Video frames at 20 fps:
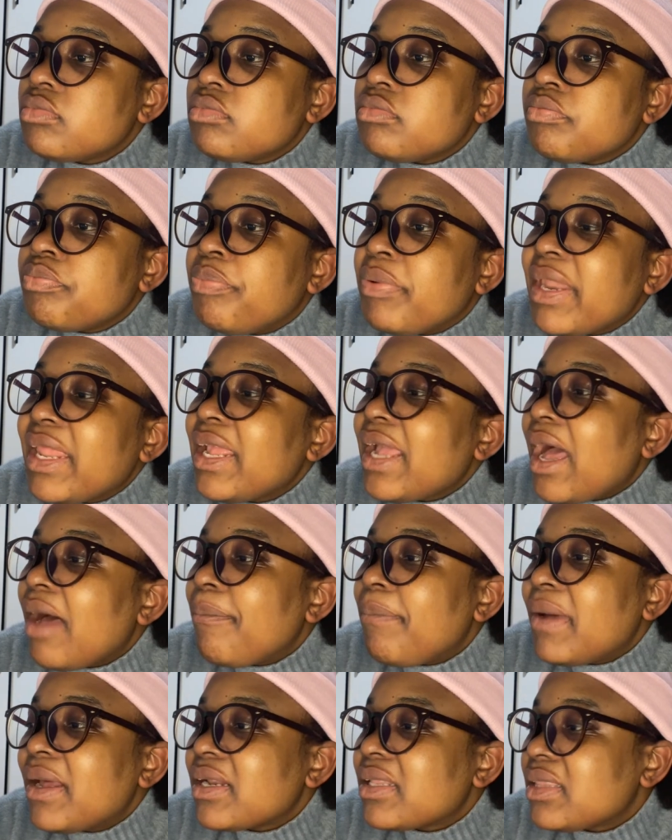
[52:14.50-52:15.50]
bring
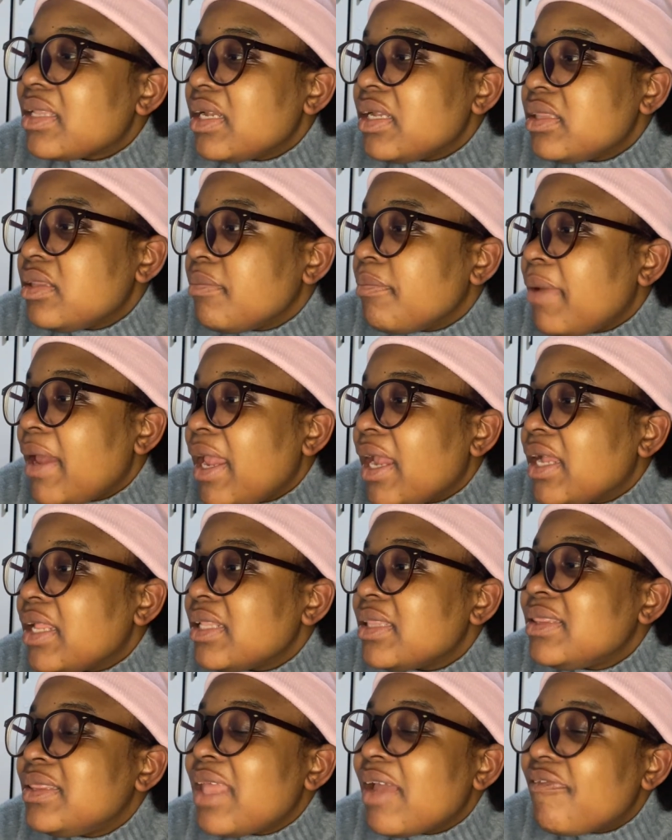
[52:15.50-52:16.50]
apartheid back.
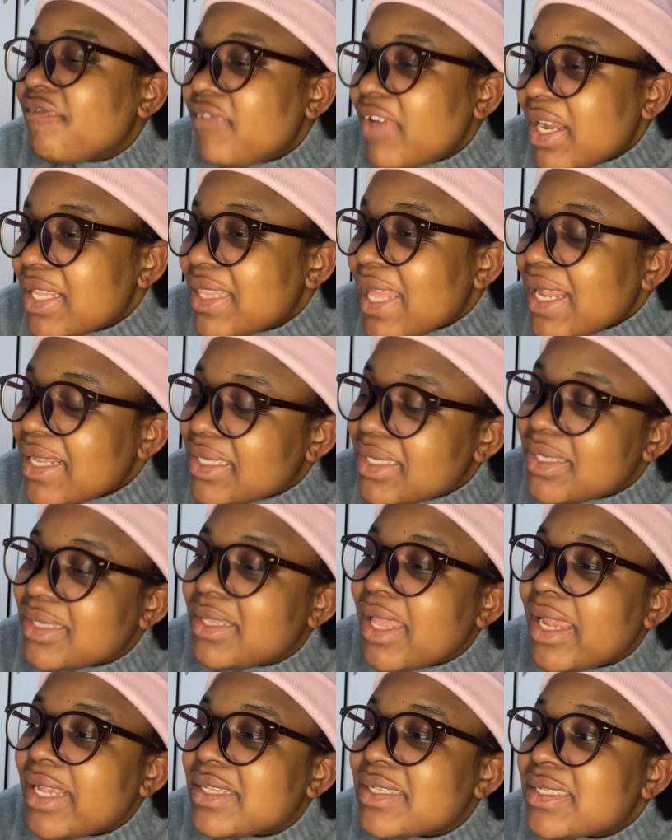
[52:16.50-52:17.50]
The fact that
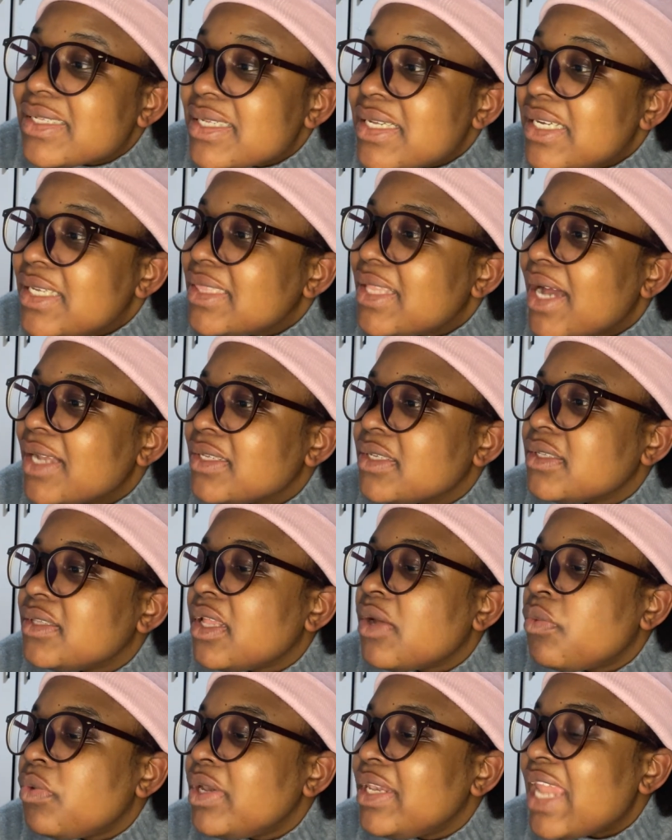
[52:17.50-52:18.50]
they see that
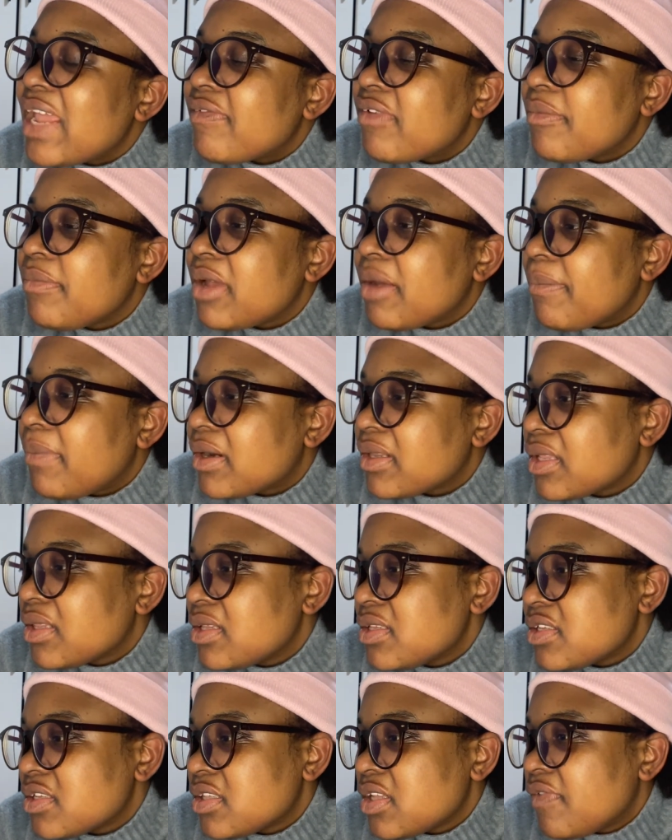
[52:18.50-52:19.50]
there will never be apartheid
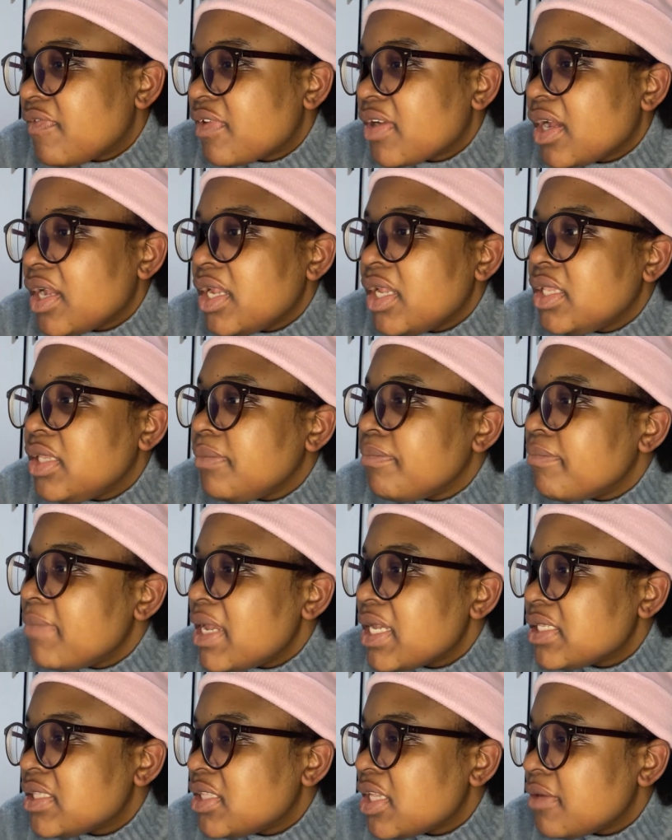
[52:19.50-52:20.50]
in South Africa, it
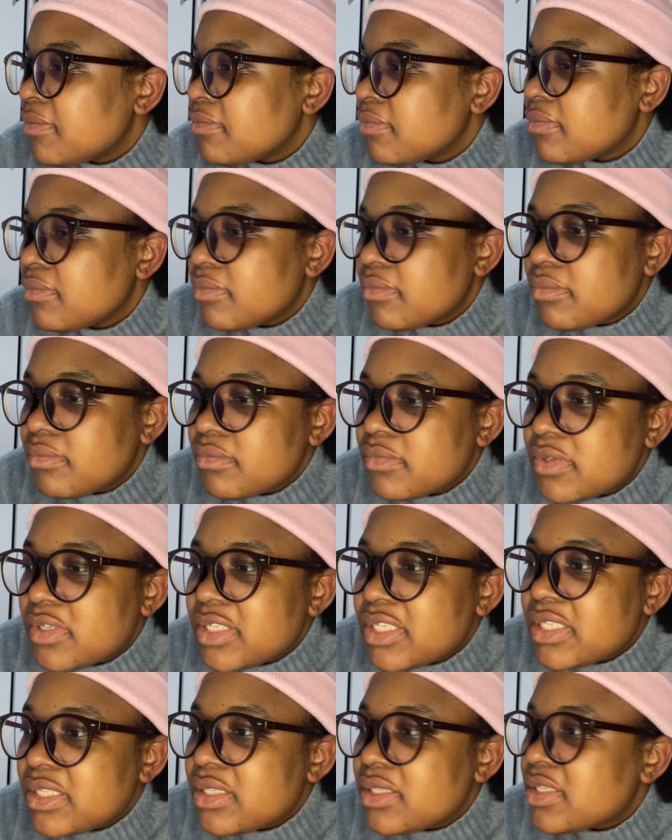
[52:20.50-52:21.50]
makes them
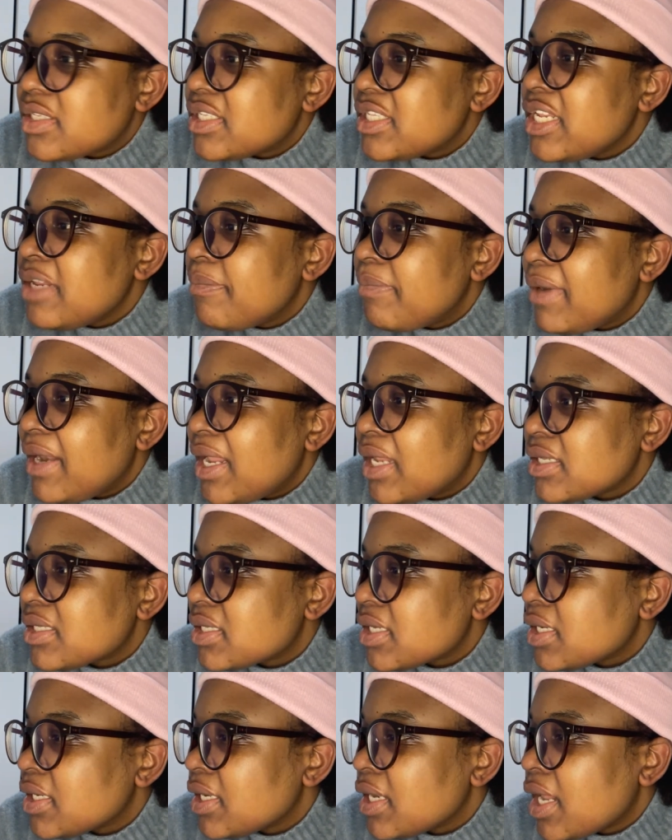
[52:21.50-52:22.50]
sleep less
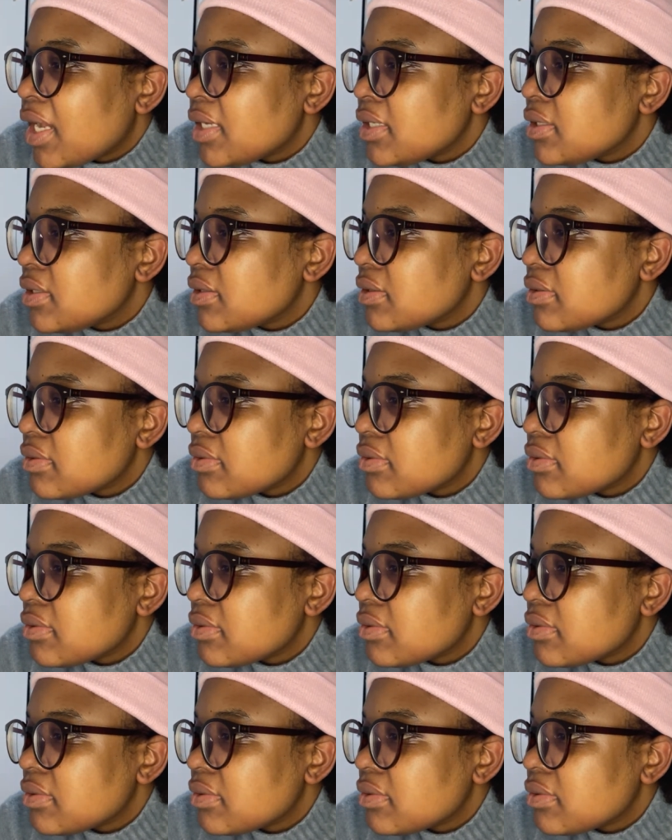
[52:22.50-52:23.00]
at night.